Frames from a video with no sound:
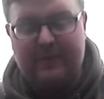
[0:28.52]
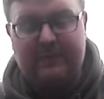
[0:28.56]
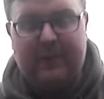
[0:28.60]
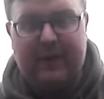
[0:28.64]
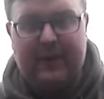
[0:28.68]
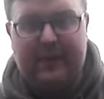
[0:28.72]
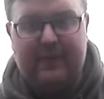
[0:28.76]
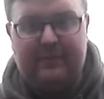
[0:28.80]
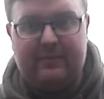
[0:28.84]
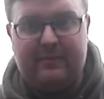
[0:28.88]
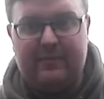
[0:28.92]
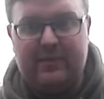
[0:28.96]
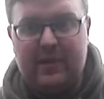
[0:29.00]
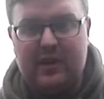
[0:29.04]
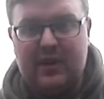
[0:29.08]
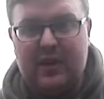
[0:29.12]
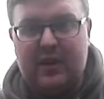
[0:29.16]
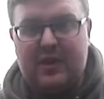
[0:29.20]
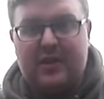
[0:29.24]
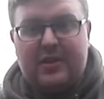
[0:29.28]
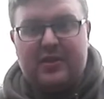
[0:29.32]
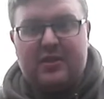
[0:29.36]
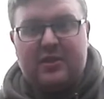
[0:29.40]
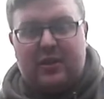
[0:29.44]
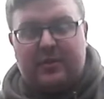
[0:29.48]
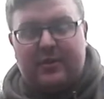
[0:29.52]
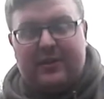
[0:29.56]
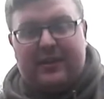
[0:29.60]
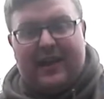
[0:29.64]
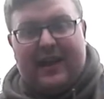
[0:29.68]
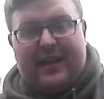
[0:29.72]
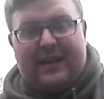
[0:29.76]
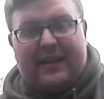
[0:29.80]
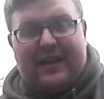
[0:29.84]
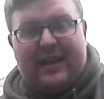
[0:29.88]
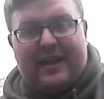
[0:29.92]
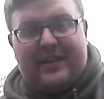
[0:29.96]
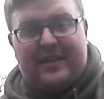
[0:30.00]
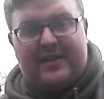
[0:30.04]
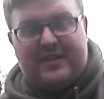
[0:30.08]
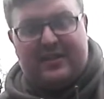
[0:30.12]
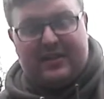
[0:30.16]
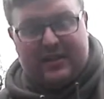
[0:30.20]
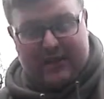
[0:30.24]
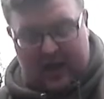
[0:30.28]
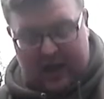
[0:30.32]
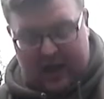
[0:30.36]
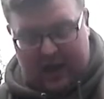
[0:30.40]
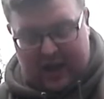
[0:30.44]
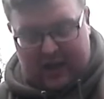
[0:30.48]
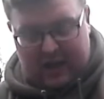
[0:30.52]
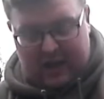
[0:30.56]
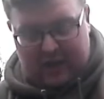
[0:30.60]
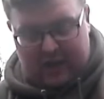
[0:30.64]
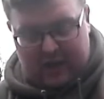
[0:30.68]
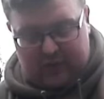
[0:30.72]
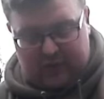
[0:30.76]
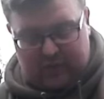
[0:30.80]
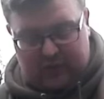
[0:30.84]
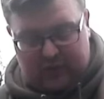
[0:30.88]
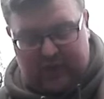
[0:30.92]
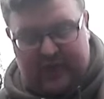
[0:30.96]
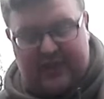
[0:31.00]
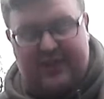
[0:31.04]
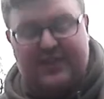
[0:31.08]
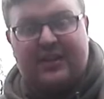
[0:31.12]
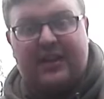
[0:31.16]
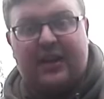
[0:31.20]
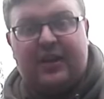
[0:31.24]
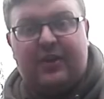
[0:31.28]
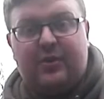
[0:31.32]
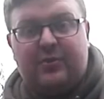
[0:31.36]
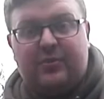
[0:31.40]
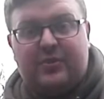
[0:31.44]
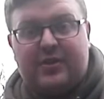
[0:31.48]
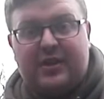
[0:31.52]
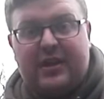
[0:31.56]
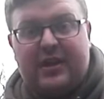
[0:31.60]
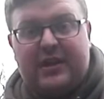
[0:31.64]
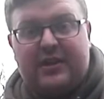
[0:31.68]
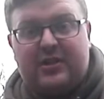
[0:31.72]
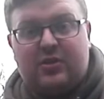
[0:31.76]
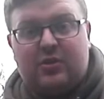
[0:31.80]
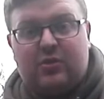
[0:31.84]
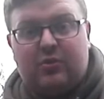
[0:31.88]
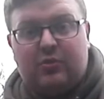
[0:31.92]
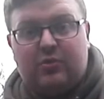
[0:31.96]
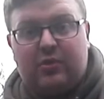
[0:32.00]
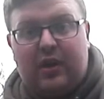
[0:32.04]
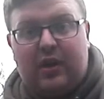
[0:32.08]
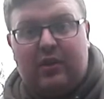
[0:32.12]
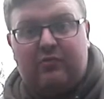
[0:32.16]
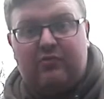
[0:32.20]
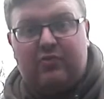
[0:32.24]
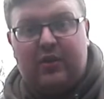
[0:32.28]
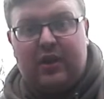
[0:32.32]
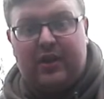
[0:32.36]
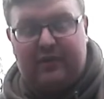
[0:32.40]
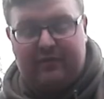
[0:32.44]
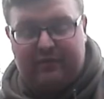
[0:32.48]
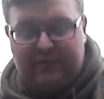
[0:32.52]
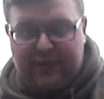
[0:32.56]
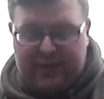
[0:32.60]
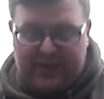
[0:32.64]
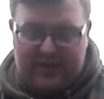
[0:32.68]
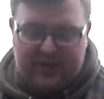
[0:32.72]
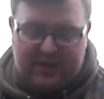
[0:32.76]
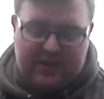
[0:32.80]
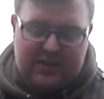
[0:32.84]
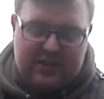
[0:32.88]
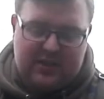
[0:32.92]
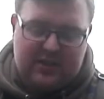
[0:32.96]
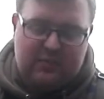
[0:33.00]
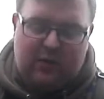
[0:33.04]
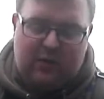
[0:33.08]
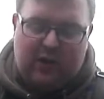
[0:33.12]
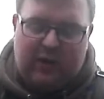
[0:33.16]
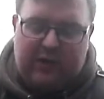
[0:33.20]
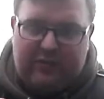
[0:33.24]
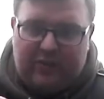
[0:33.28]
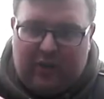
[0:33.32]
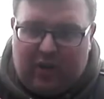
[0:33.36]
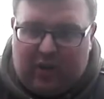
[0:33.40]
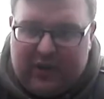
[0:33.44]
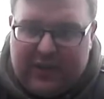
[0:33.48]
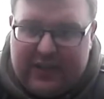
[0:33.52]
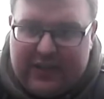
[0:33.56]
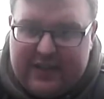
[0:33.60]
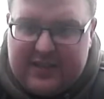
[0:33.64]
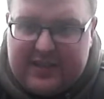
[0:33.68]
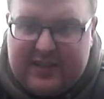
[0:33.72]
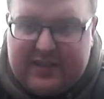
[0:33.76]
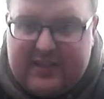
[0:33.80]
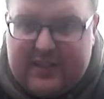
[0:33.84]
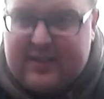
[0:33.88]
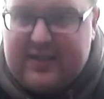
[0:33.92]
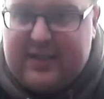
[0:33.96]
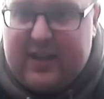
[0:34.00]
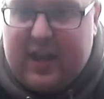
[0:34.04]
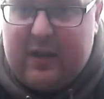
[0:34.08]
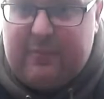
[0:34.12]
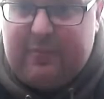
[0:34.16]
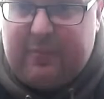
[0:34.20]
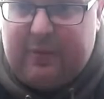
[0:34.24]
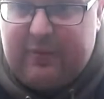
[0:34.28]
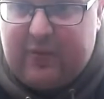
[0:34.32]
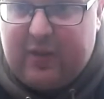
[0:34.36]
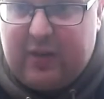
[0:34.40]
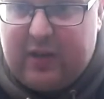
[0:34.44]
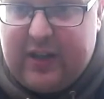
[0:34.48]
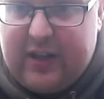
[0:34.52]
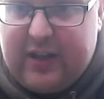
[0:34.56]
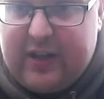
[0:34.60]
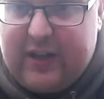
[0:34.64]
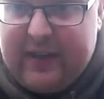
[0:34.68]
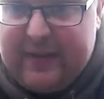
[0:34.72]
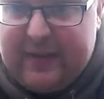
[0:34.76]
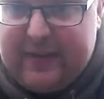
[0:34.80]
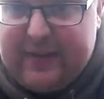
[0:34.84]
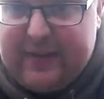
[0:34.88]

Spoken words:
bait. So in that case, what I start using is called a running rig. So this is what I've got here. This is the setup I've got here.